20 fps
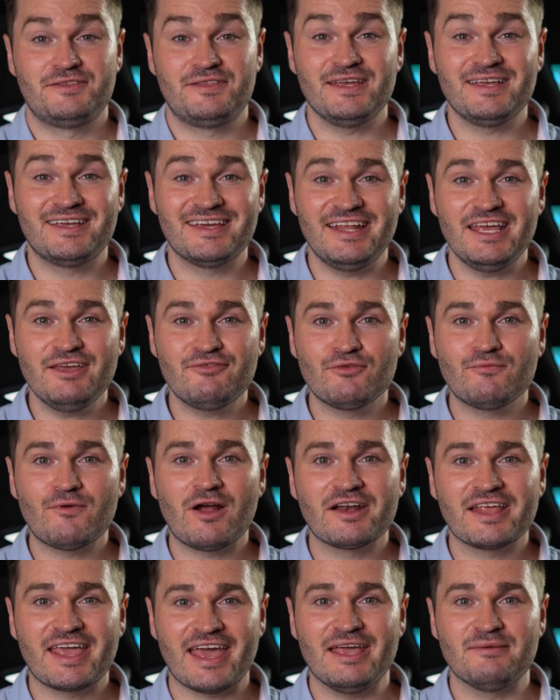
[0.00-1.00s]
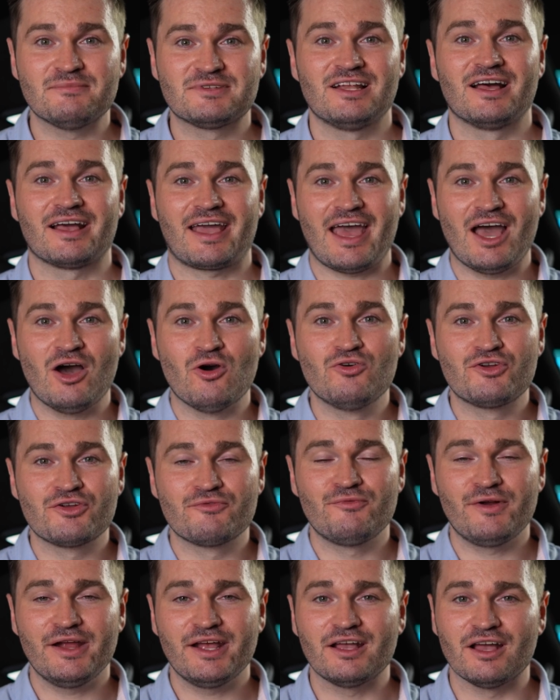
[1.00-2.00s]
thing can even run games like Elden
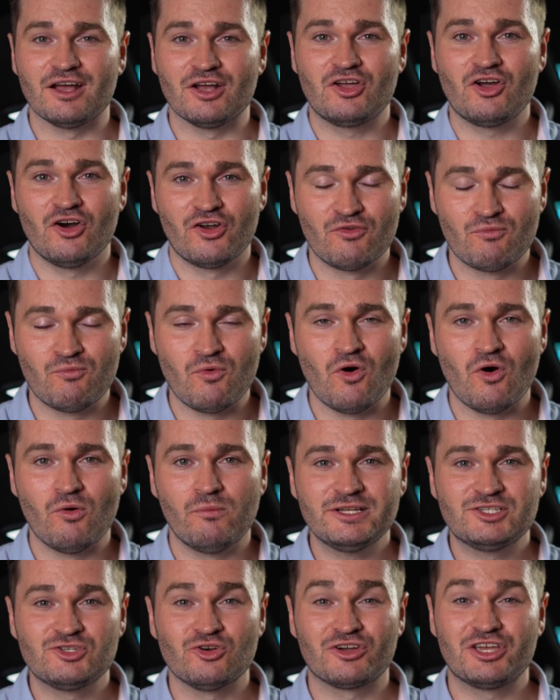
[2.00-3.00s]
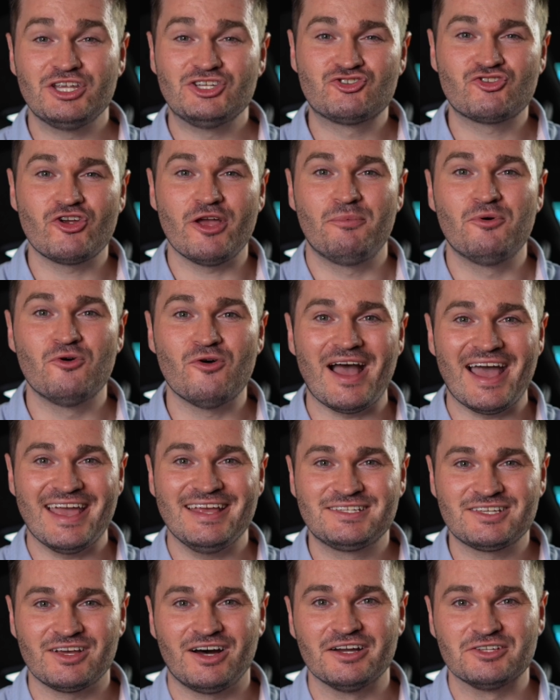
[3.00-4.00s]
Ring and God of War, we're talking
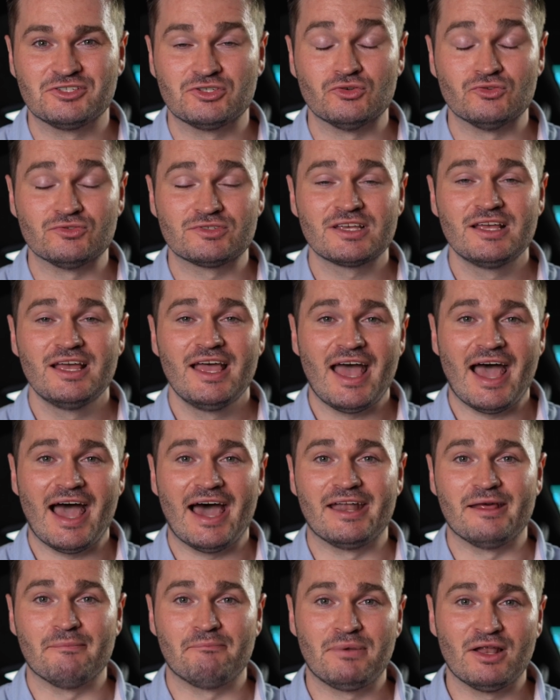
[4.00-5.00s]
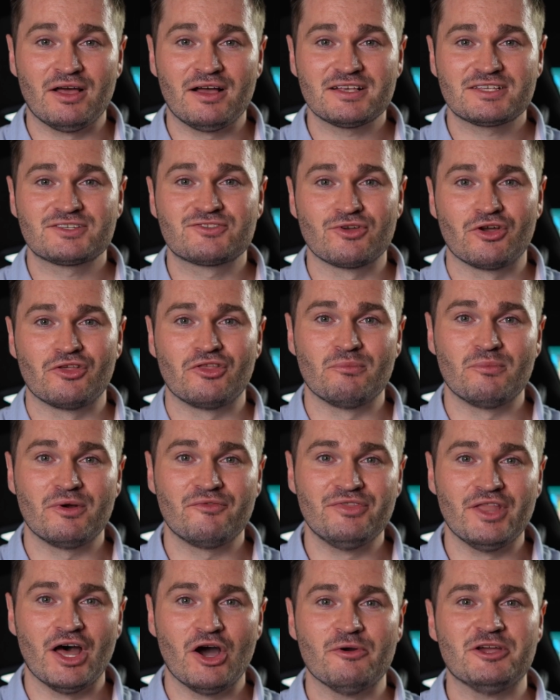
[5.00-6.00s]
AAA titles, and it blasts through them
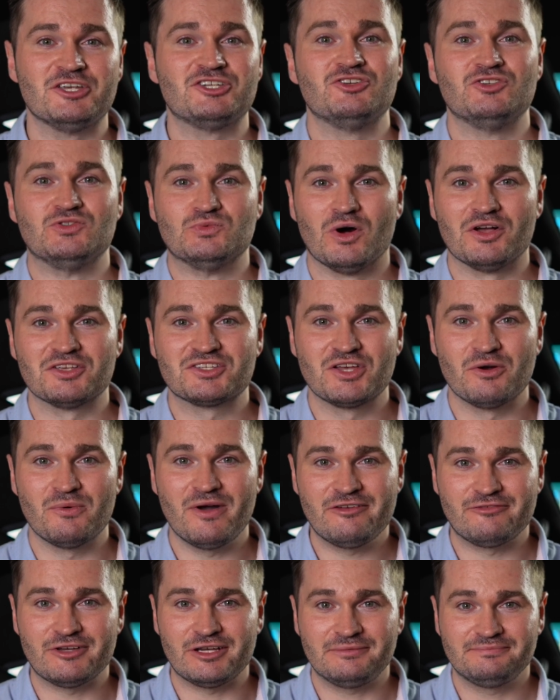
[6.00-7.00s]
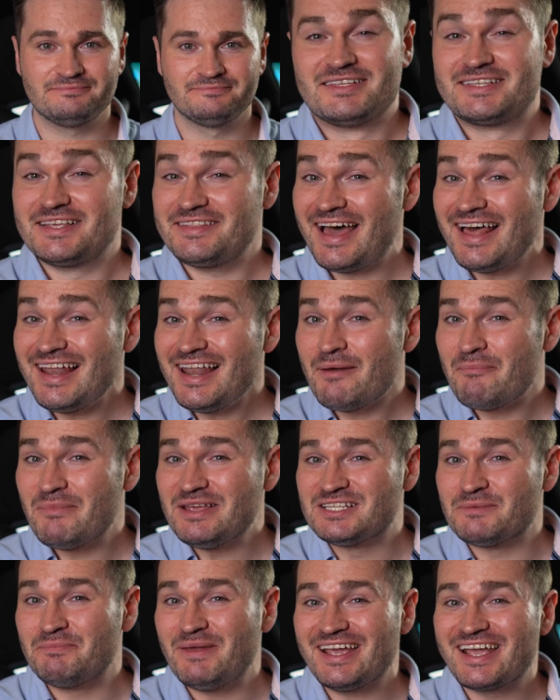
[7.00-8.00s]
with no issues whatsoever. So that led me
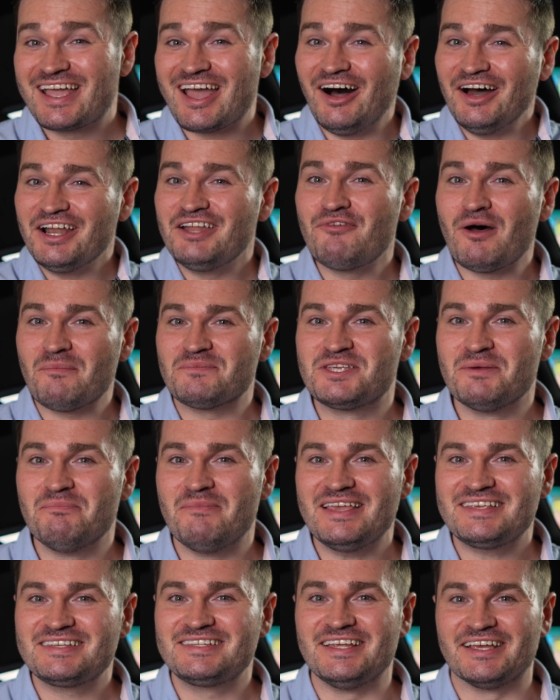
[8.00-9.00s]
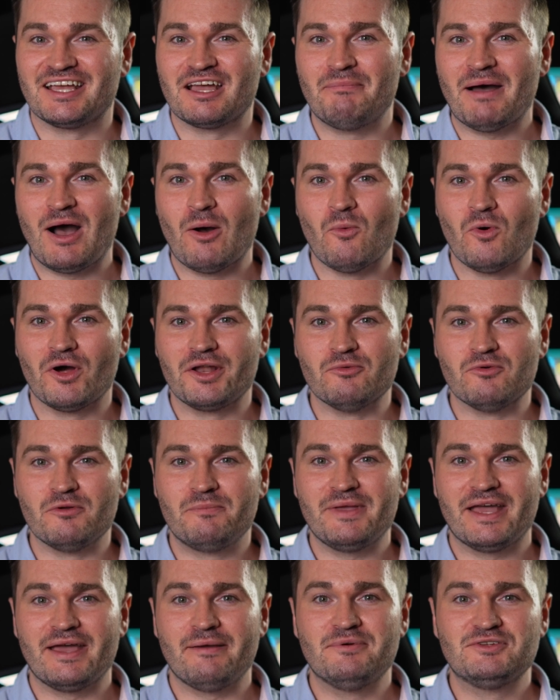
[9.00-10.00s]
to being kind of optimistic about what it would
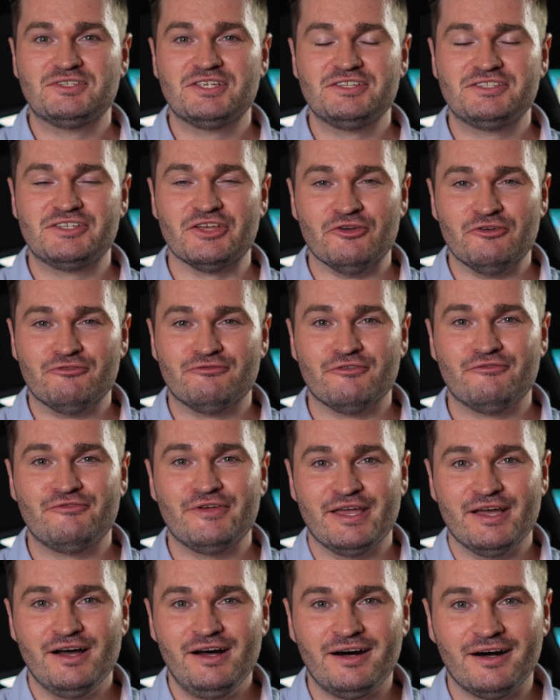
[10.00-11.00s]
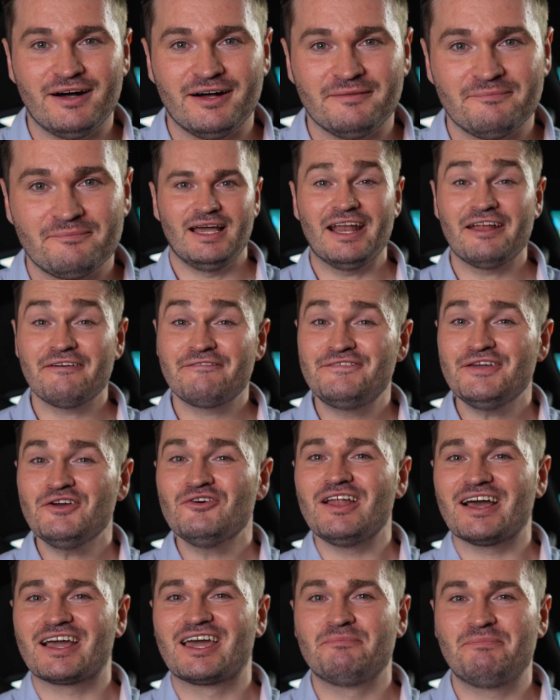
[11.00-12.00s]
be able to do for VR. And I feel
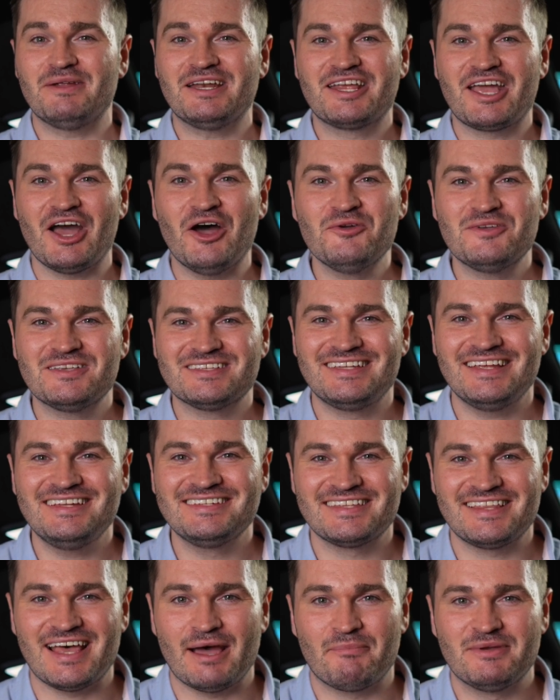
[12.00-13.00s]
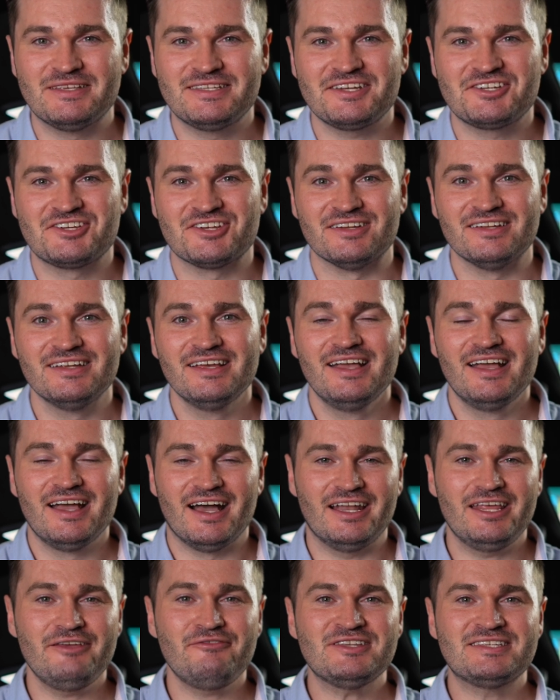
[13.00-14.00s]
like I'd been coaxed into that position.
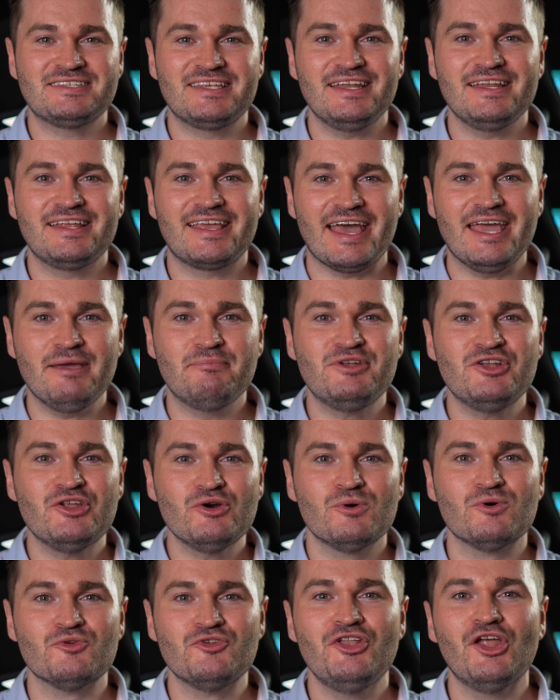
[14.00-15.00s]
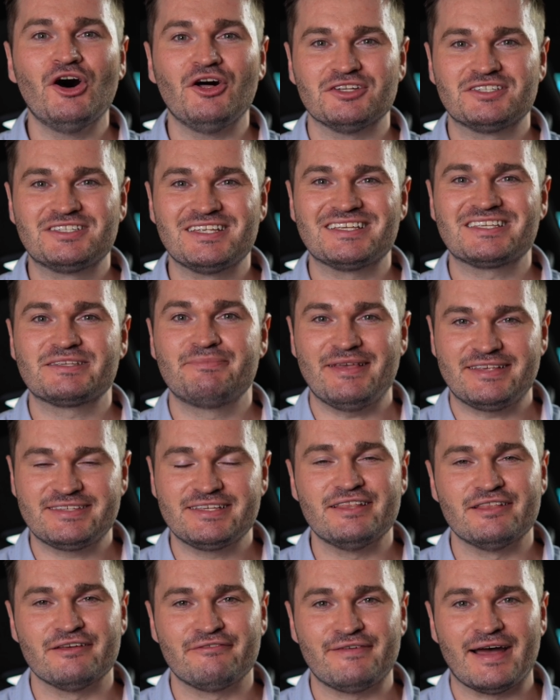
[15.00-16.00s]
I'd even seen Gabe Newell not
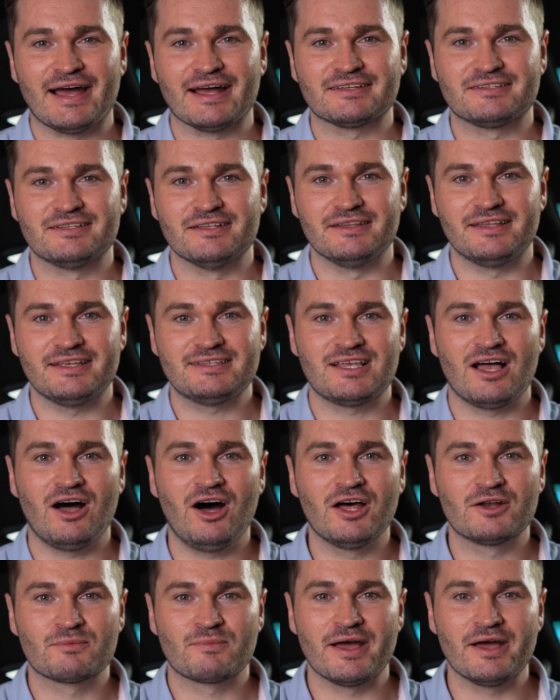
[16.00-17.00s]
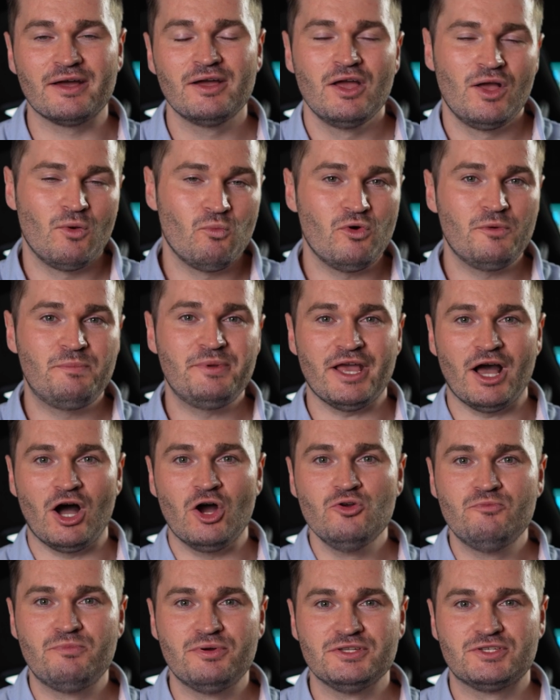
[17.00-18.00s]
dismissing the fact that this hardware would be
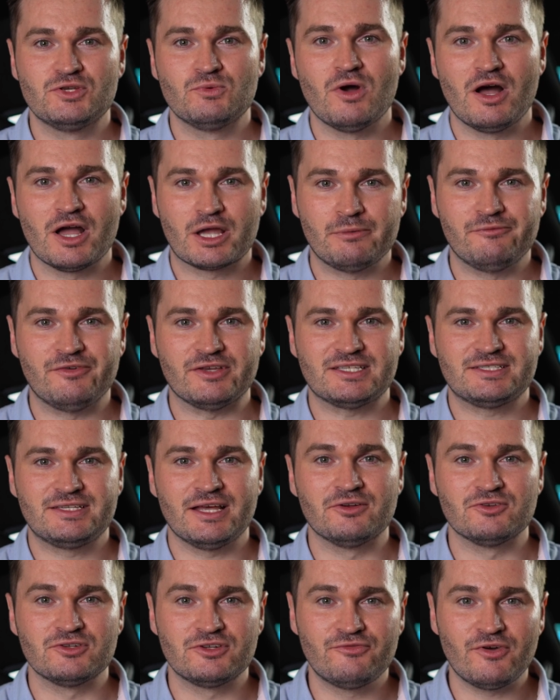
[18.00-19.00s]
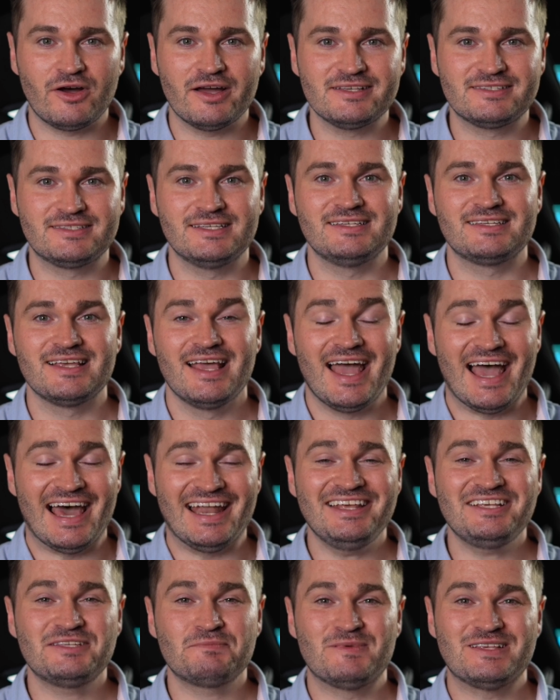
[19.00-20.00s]
open to working with external devices,
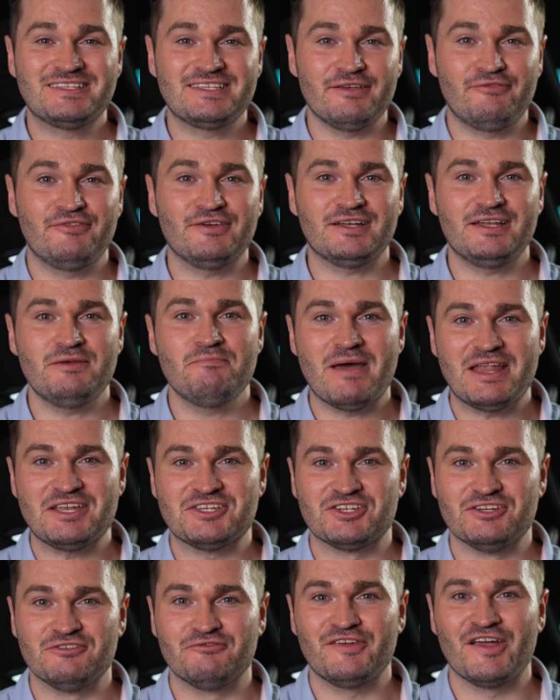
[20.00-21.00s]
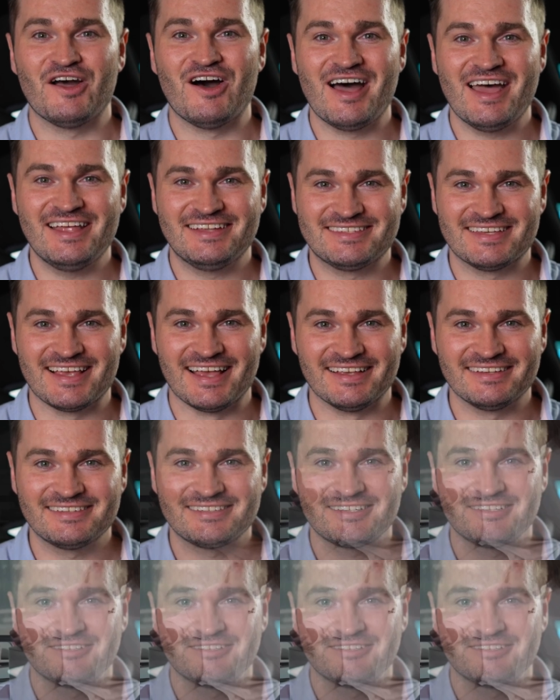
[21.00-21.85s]
and he specifically mentioned VR headsets.